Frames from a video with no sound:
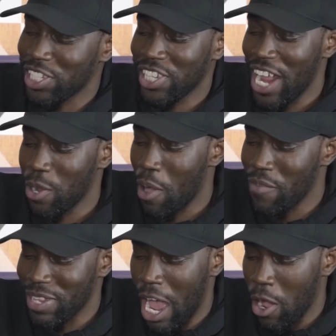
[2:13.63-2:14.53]
a shadow
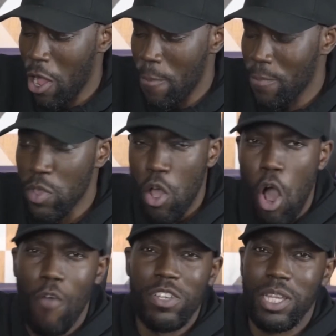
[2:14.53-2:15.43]
of a doubt.
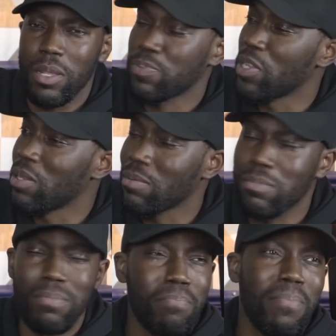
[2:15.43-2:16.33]
Obviously, there's been
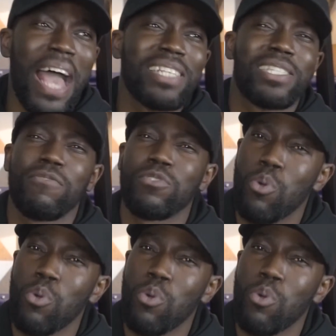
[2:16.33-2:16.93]
massive